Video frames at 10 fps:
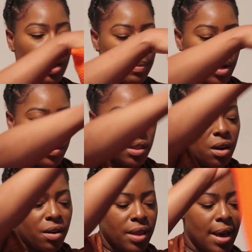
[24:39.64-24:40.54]
sure I'm going to
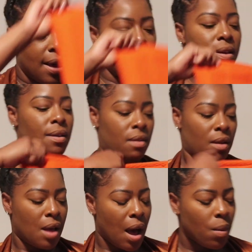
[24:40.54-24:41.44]
return that.
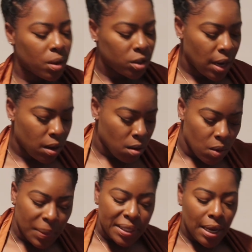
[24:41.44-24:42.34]
I will try it on
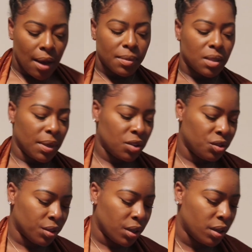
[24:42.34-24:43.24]
one more time to make
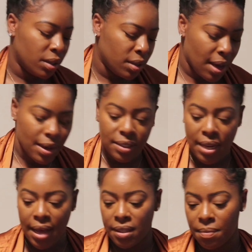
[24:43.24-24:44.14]
sure that it's
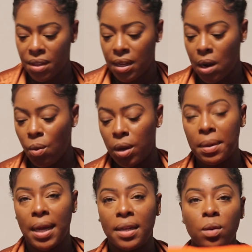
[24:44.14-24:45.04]
not something that I wanted.
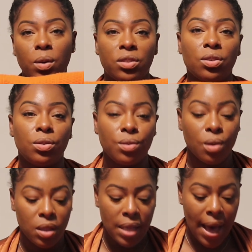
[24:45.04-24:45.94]
But I did want to show you
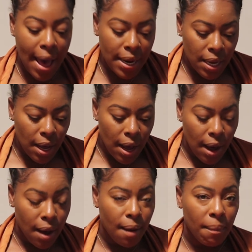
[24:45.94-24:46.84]
all that
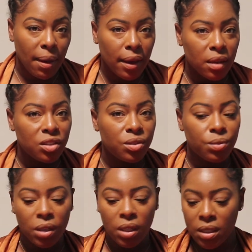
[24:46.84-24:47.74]
in case you
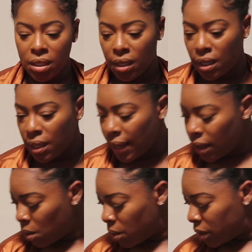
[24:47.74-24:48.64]
wanted to get like
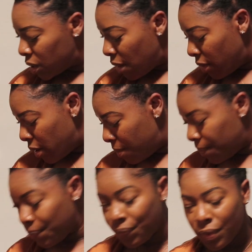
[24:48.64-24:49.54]
an orange cover up.
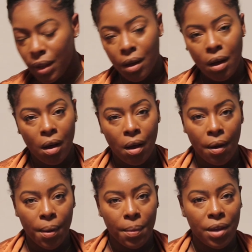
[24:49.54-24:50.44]

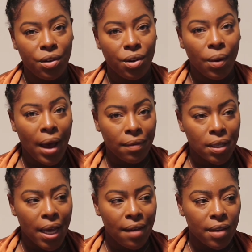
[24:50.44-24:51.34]
And you don't have
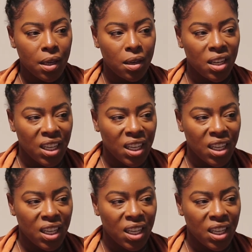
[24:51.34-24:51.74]
to have it